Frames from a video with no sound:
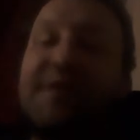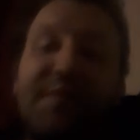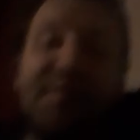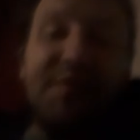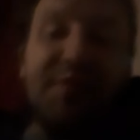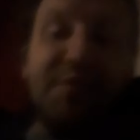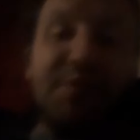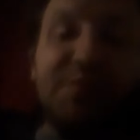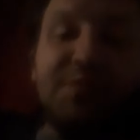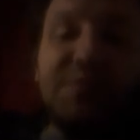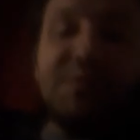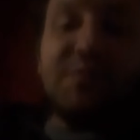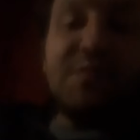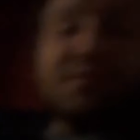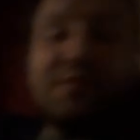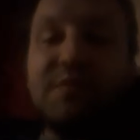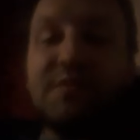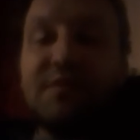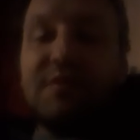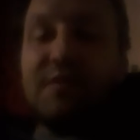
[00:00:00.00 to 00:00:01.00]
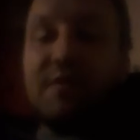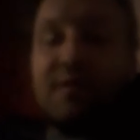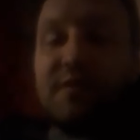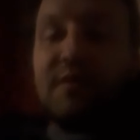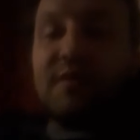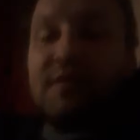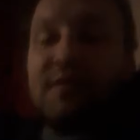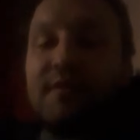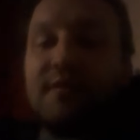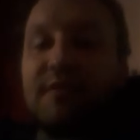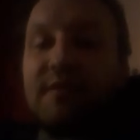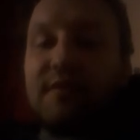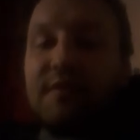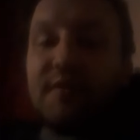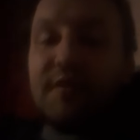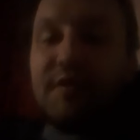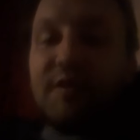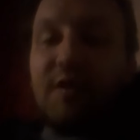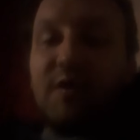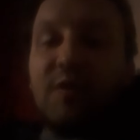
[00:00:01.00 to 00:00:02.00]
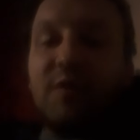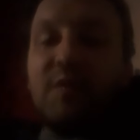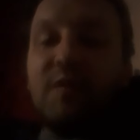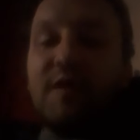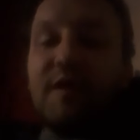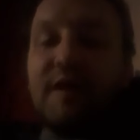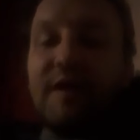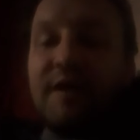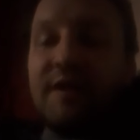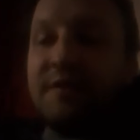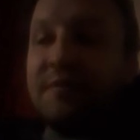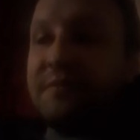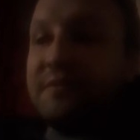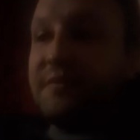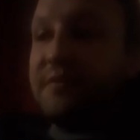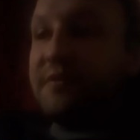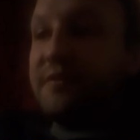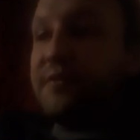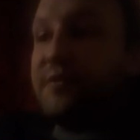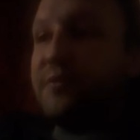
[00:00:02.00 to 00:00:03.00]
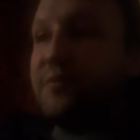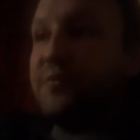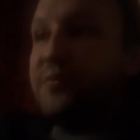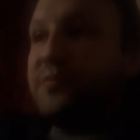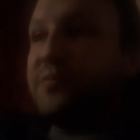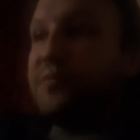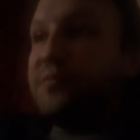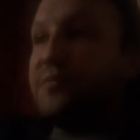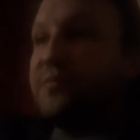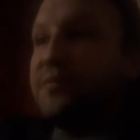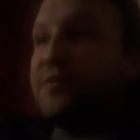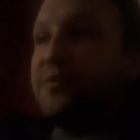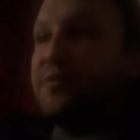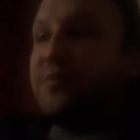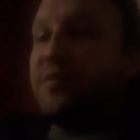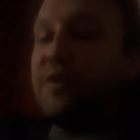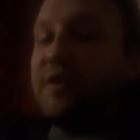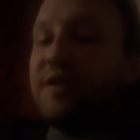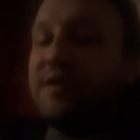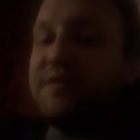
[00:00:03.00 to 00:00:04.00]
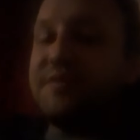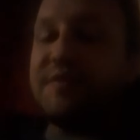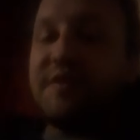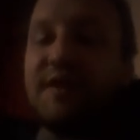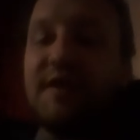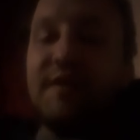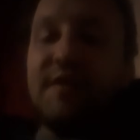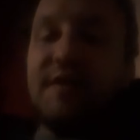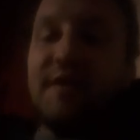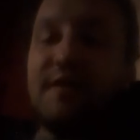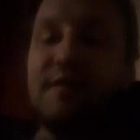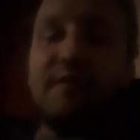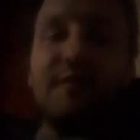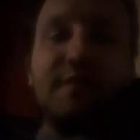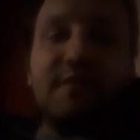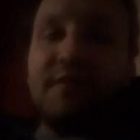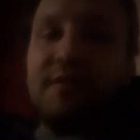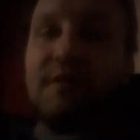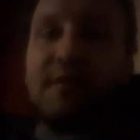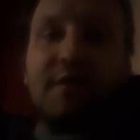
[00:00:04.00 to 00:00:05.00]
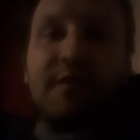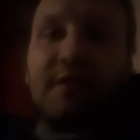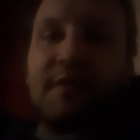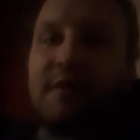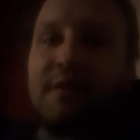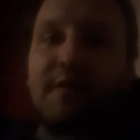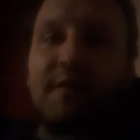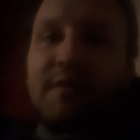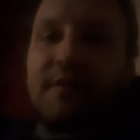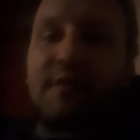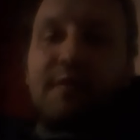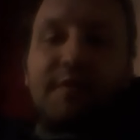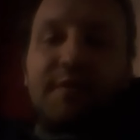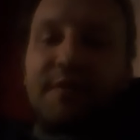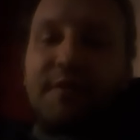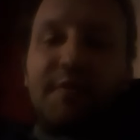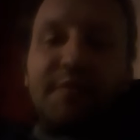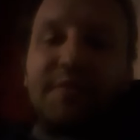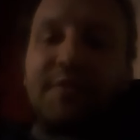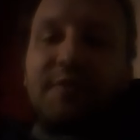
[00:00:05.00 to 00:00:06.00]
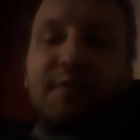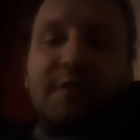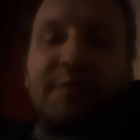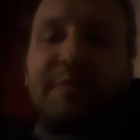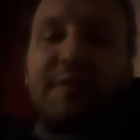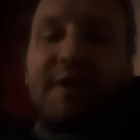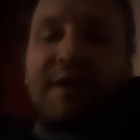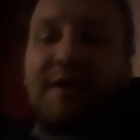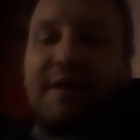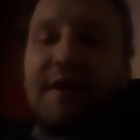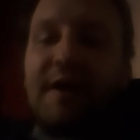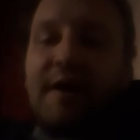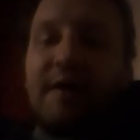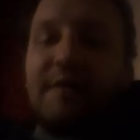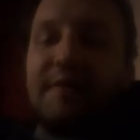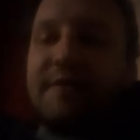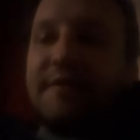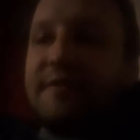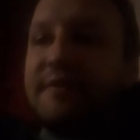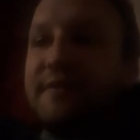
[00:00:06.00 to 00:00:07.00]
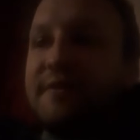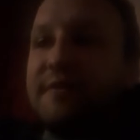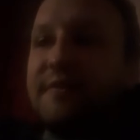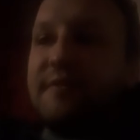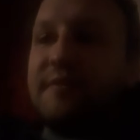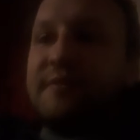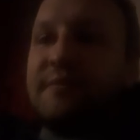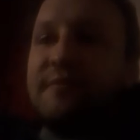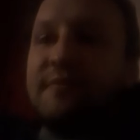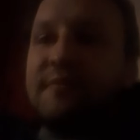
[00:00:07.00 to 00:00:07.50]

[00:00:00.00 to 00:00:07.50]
If you go and you you want to say that you're the only man out here